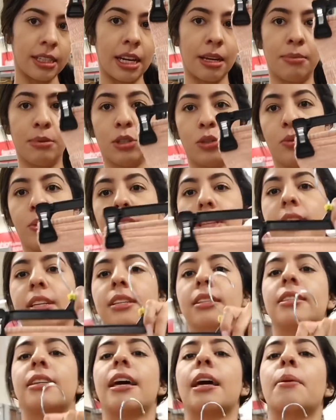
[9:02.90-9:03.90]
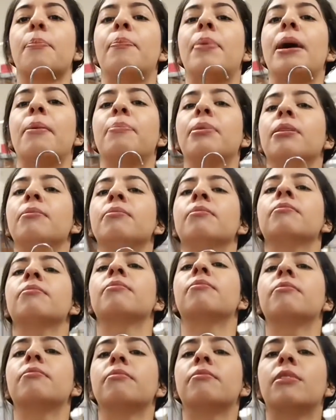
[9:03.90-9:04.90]
Side between this like peplum.
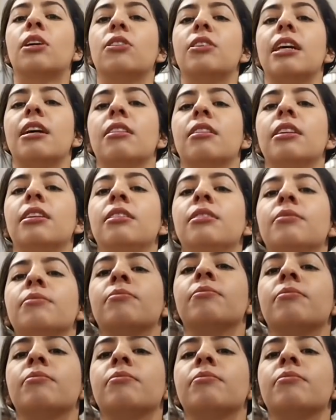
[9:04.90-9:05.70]
Go down a little.